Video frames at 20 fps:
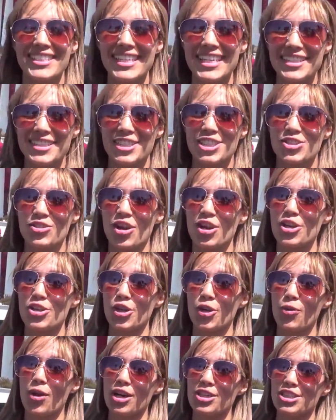Nisa Stroud,
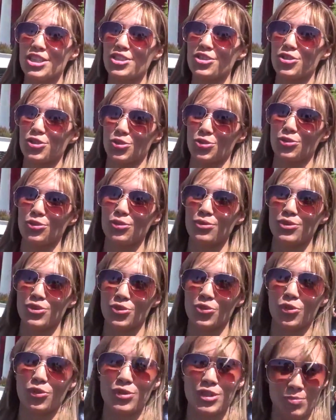and you're watching True
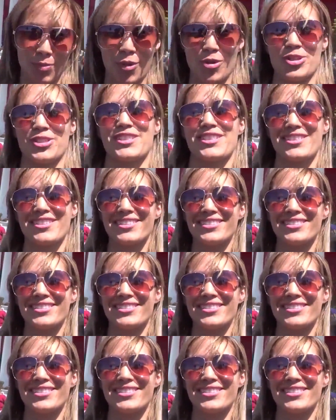School Sports.